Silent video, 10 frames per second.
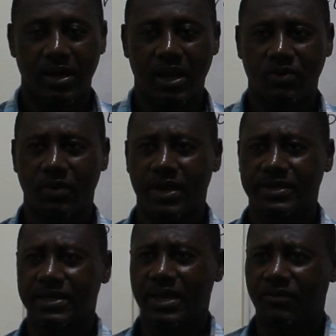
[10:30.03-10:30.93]
That's why we
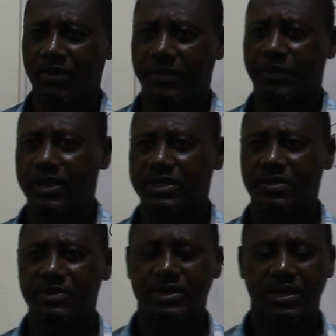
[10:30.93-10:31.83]
are saying that for the
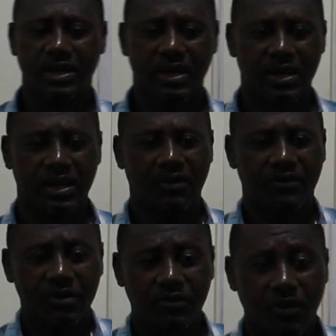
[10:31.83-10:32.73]
present, they
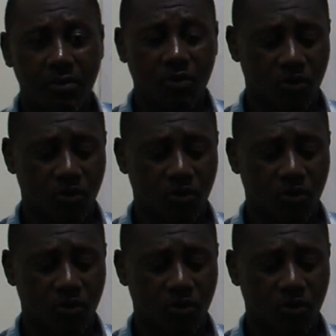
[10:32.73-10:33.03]
are uniform